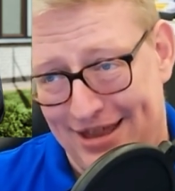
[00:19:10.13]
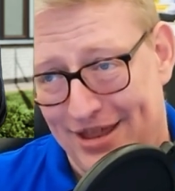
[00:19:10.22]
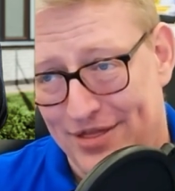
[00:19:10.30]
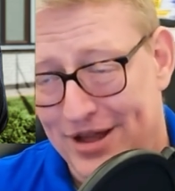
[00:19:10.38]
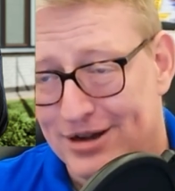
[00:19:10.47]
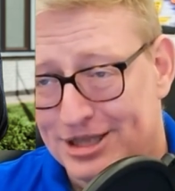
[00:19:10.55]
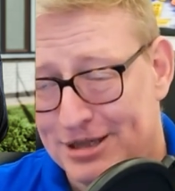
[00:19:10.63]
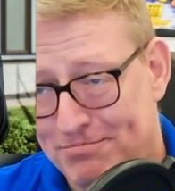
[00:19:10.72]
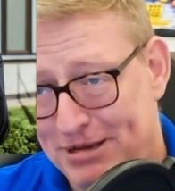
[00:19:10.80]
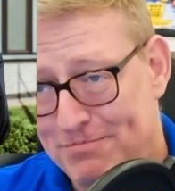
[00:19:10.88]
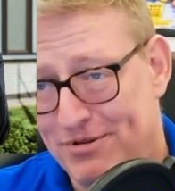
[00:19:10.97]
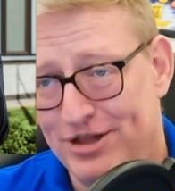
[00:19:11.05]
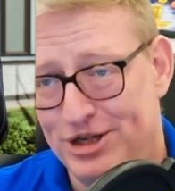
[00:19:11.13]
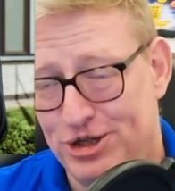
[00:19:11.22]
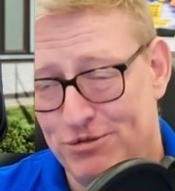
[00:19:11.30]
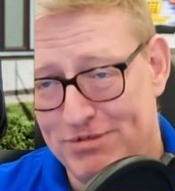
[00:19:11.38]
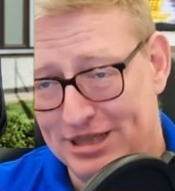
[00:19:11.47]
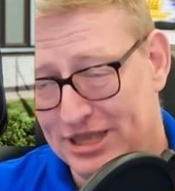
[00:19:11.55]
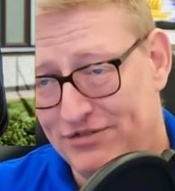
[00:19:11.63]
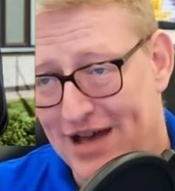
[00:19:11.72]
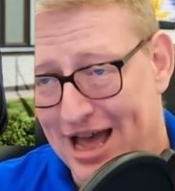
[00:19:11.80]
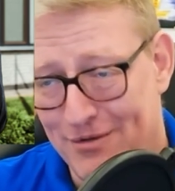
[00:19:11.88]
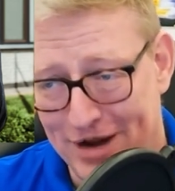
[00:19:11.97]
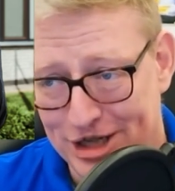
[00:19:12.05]
There's some people that do business
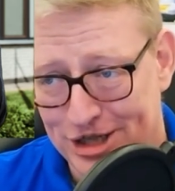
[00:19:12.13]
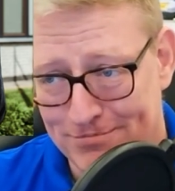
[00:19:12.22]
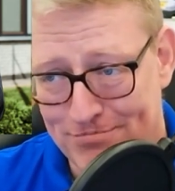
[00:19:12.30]
valuation